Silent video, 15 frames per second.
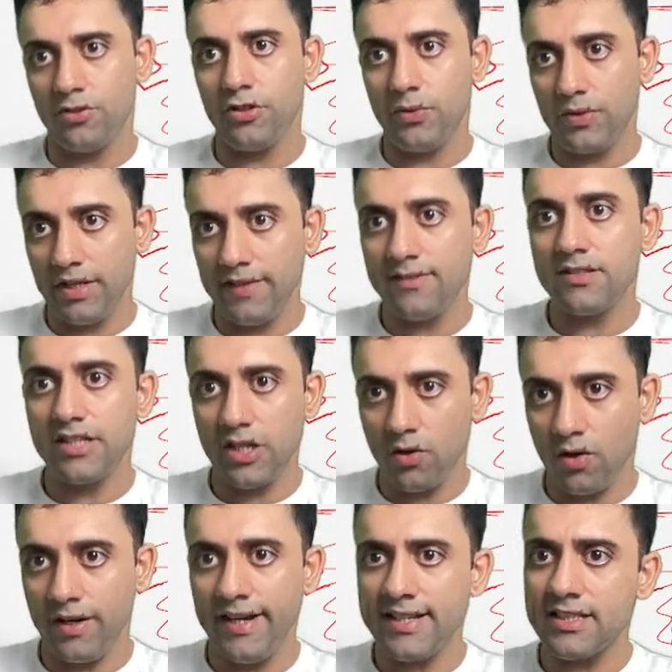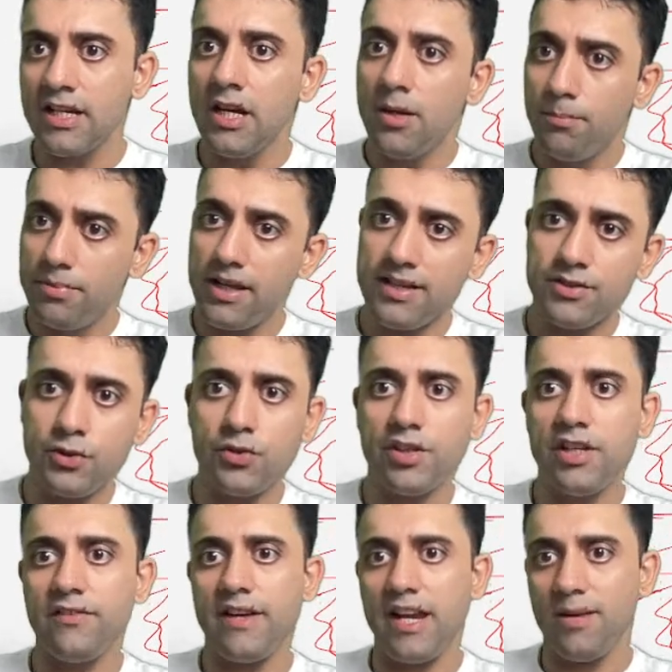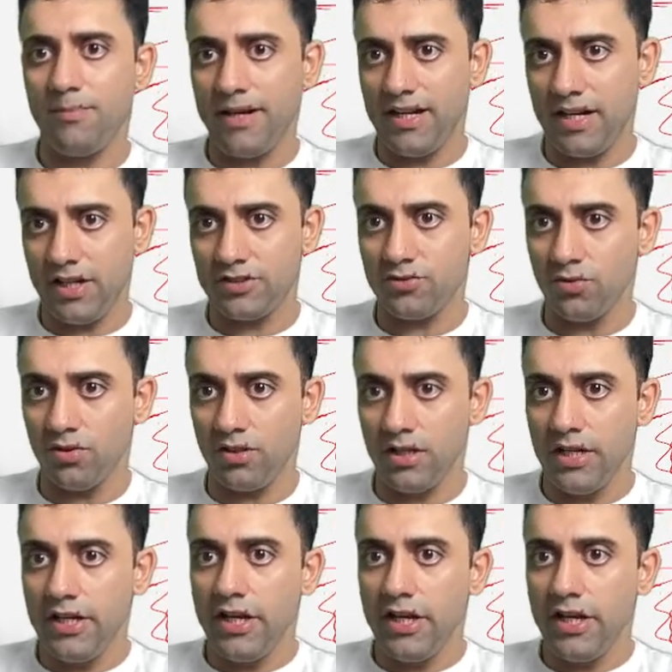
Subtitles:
You give steroids plus you give albendazole.